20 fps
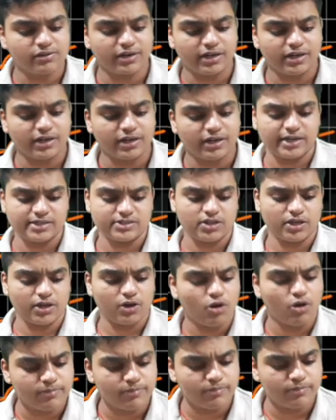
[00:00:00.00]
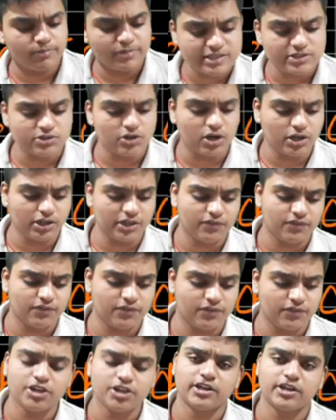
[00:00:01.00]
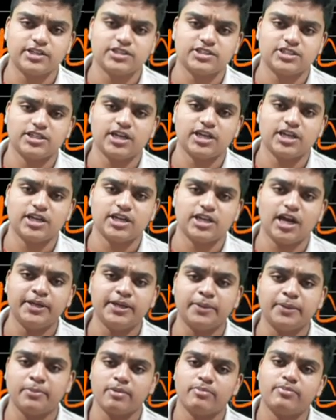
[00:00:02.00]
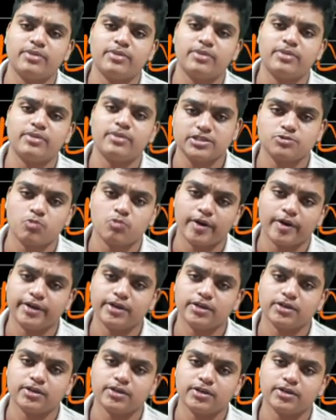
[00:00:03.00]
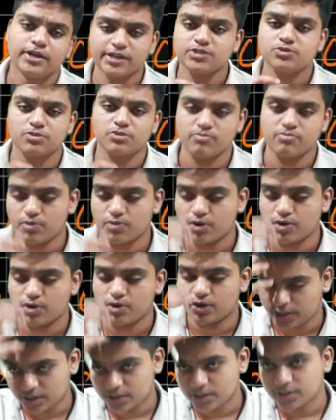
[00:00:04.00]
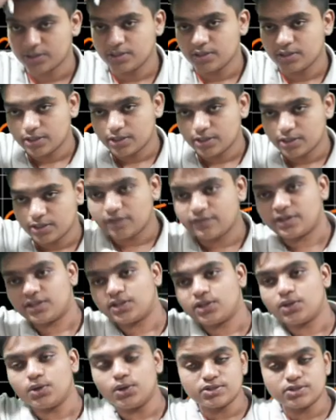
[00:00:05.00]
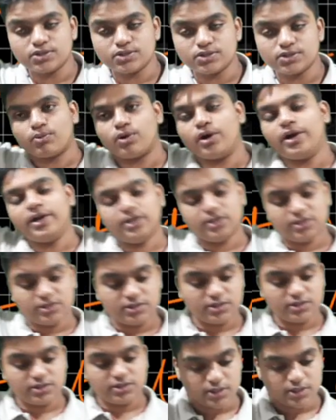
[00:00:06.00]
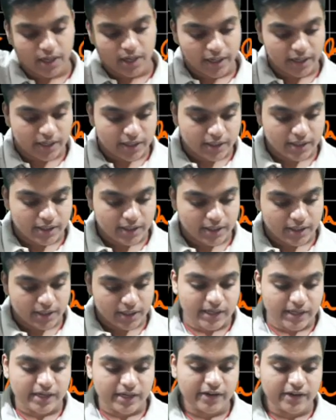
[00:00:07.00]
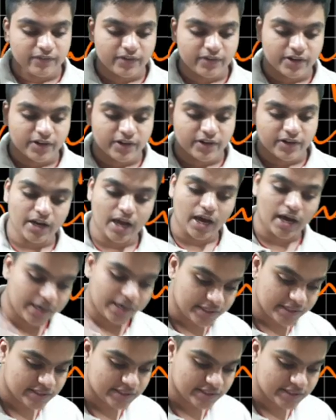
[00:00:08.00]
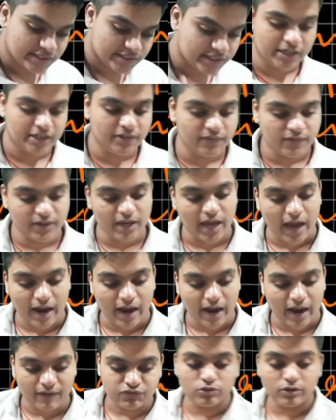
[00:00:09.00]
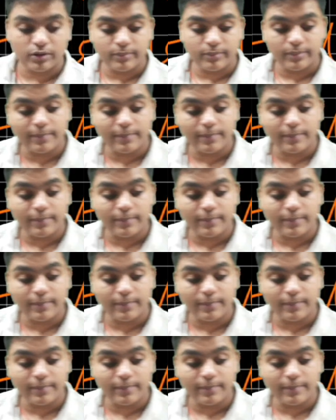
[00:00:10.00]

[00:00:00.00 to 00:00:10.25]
sweat glands. I hope this is not given in your ncrt. Remember this point, it is important. Even though some points aren't being given in our ncrt, we have to